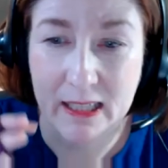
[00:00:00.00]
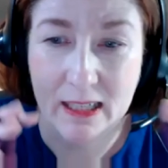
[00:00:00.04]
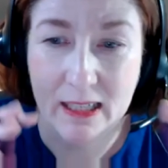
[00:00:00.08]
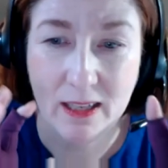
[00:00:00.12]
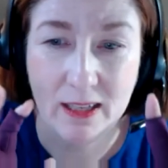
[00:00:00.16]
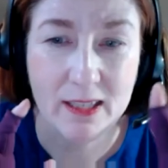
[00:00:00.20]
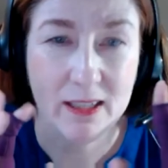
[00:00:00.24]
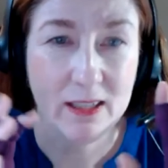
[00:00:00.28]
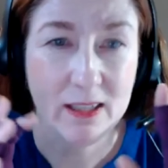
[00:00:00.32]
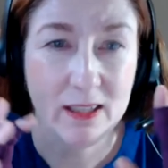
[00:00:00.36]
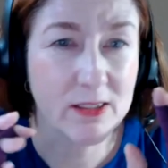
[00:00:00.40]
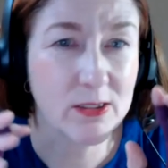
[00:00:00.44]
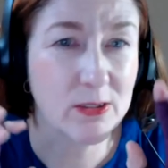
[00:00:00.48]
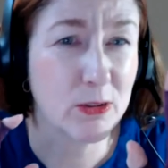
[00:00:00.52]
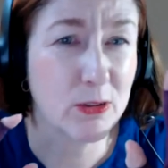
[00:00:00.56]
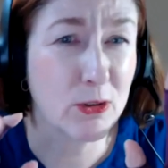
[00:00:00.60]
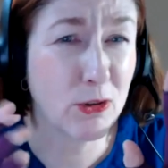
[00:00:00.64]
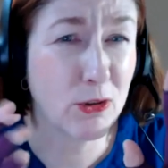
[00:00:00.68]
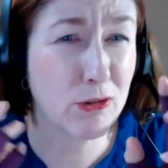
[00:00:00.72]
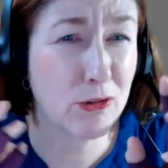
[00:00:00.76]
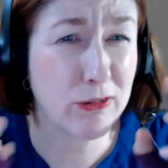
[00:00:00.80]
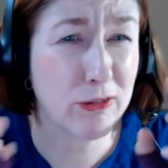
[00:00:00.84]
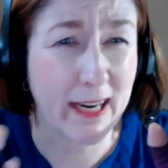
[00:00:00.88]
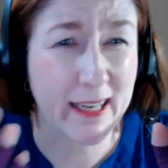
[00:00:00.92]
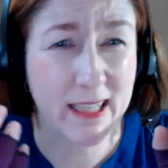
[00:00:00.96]
like a sort of
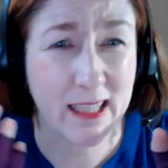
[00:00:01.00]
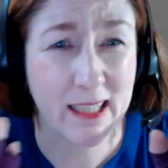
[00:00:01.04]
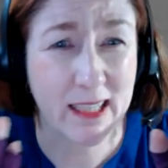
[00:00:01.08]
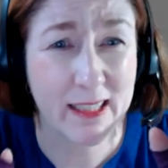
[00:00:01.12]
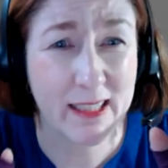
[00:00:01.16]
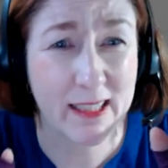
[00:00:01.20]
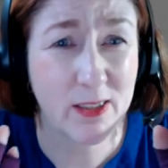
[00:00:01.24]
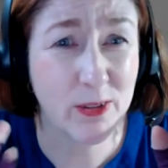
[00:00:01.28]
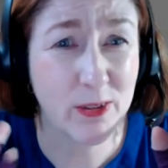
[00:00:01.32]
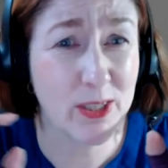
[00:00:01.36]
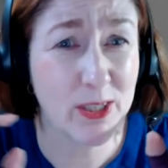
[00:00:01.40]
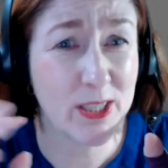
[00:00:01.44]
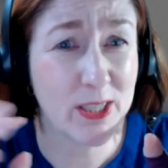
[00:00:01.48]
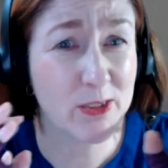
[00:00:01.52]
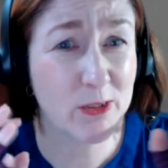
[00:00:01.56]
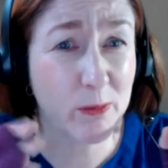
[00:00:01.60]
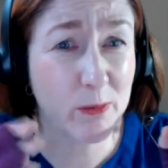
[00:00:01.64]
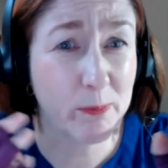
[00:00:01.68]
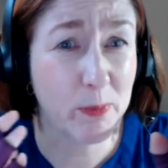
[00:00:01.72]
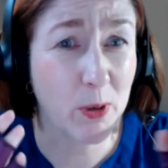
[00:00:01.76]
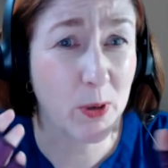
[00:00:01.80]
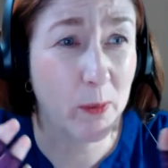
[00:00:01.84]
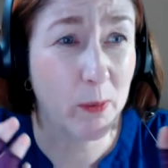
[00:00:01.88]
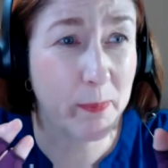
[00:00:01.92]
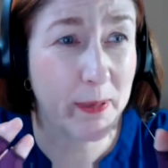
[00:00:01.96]
crackling noise or
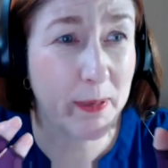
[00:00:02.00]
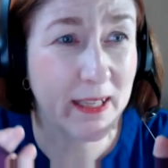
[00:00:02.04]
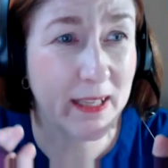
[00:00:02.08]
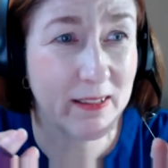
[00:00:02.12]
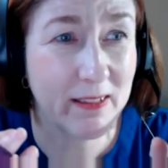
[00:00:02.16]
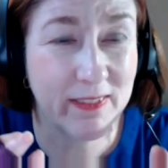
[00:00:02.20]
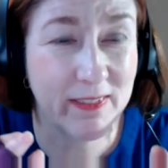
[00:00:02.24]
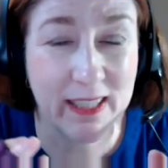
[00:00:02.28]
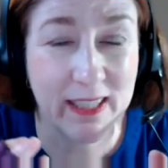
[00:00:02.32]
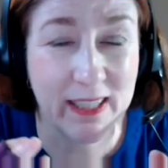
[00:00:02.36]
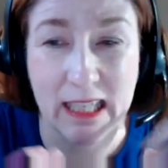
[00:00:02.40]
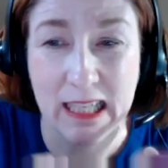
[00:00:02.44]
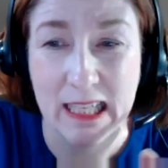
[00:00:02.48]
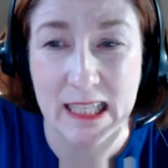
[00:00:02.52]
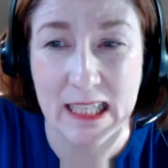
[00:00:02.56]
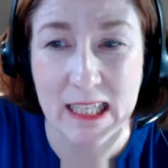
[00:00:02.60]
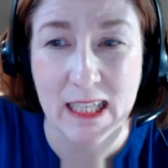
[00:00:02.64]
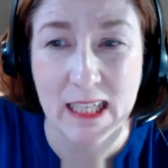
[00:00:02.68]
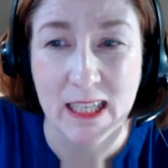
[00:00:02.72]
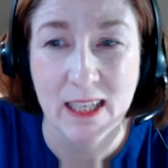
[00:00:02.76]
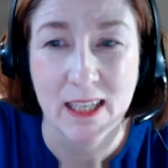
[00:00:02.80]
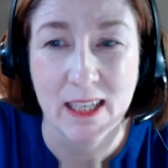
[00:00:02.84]
popping feeling.